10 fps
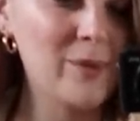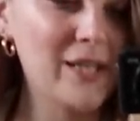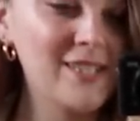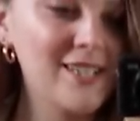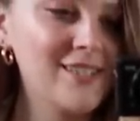
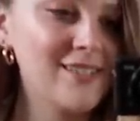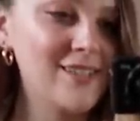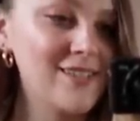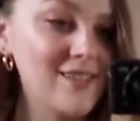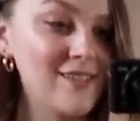Because it is
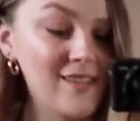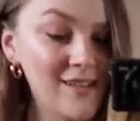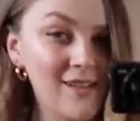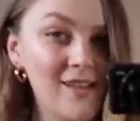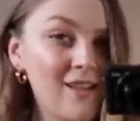such a
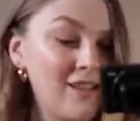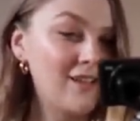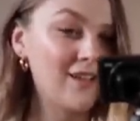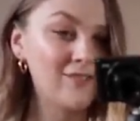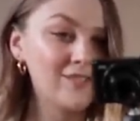thin,
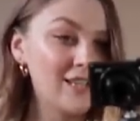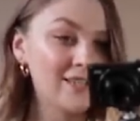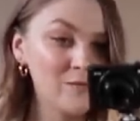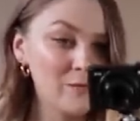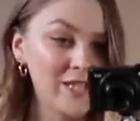kind of
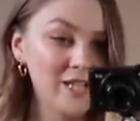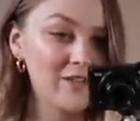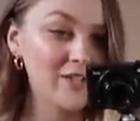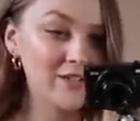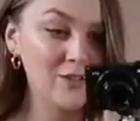delicate
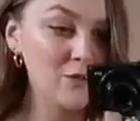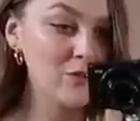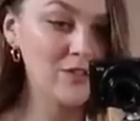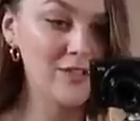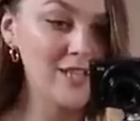material, you
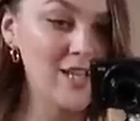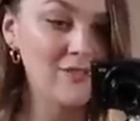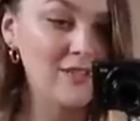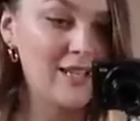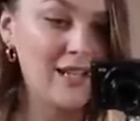can
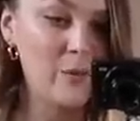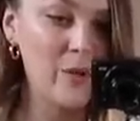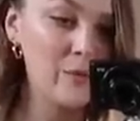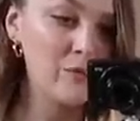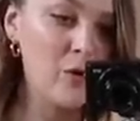definitely get
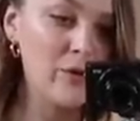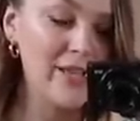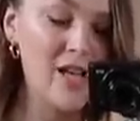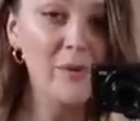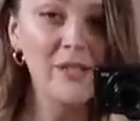away with rolling
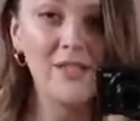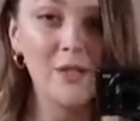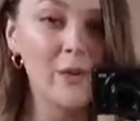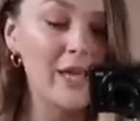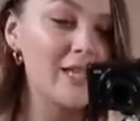up
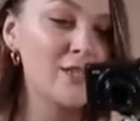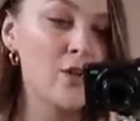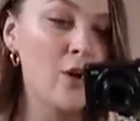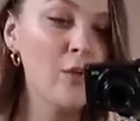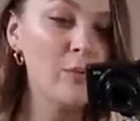into a
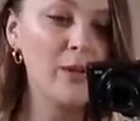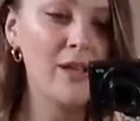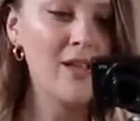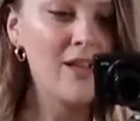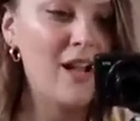top,
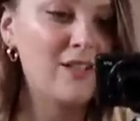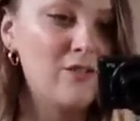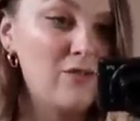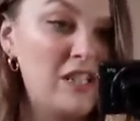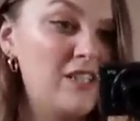and
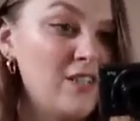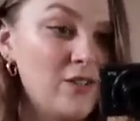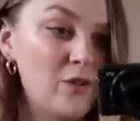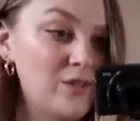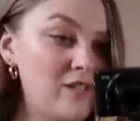you've instantly
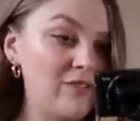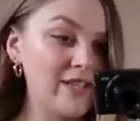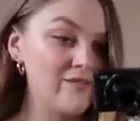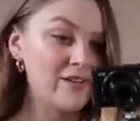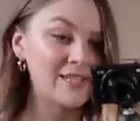got yourself
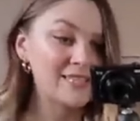like a very